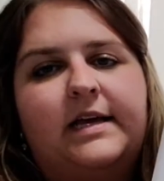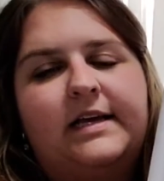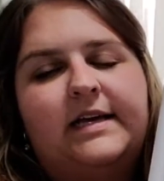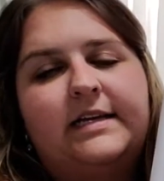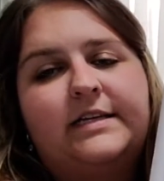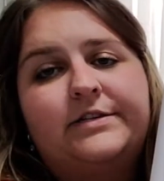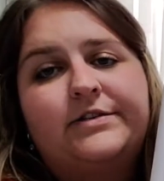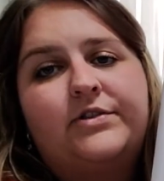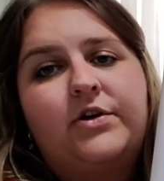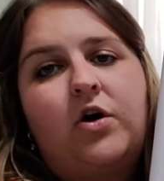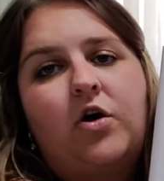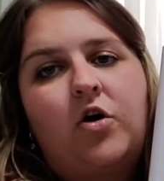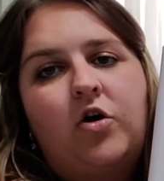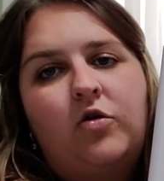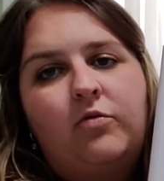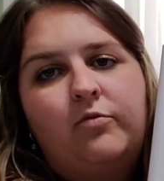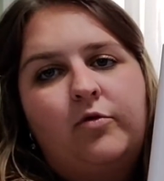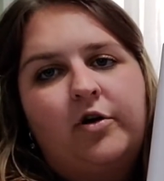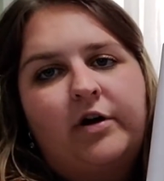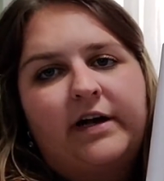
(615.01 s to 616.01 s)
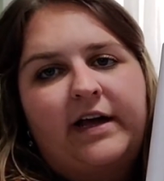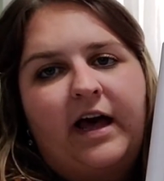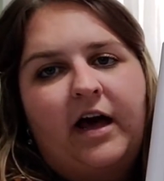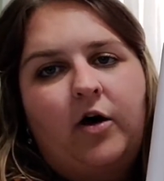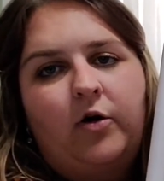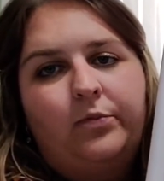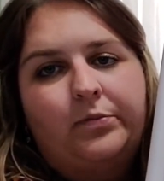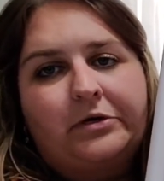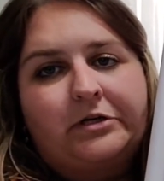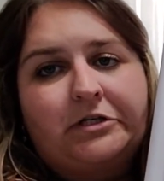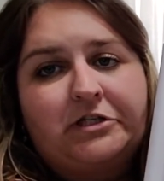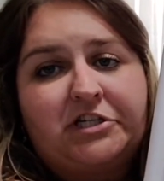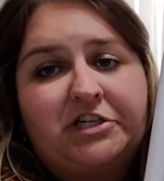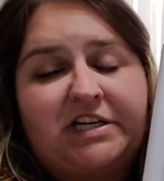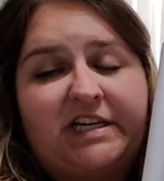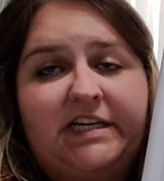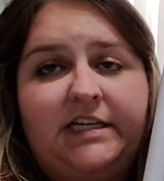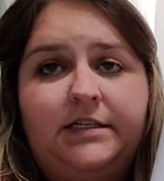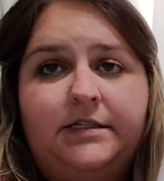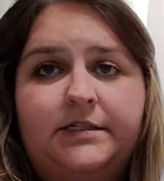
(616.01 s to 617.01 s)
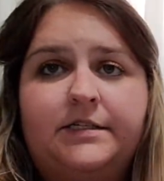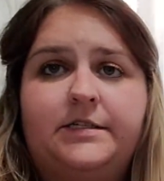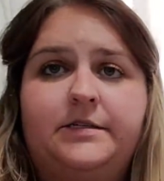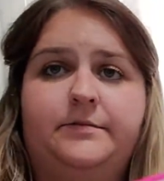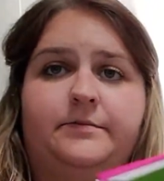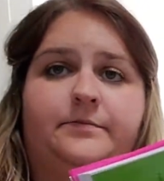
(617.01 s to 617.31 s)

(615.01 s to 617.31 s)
is the homework helper sheet